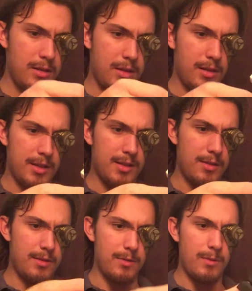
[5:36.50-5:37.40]
unless
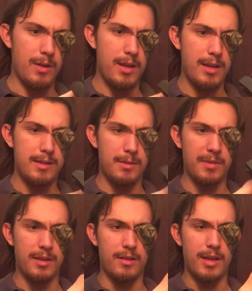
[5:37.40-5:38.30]
you do
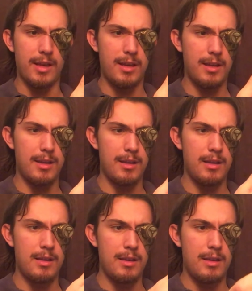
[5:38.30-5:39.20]
something like
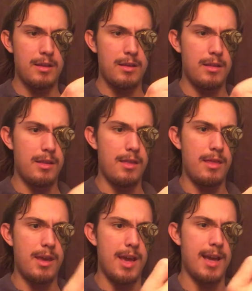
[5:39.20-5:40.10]

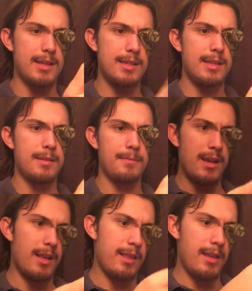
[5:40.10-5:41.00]
that.
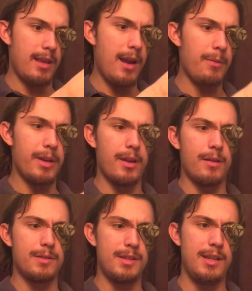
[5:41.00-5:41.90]
And then there we
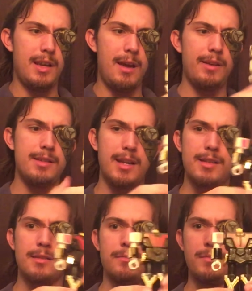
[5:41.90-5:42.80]
go. See, now he's
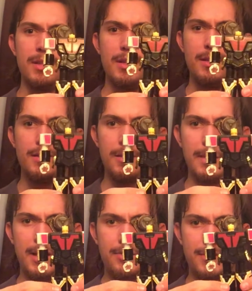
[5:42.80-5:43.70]
got some
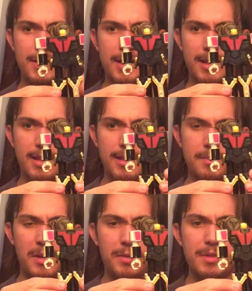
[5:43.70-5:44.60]
interesting
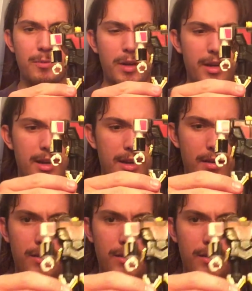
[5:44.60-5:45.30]
gizmos and whatnot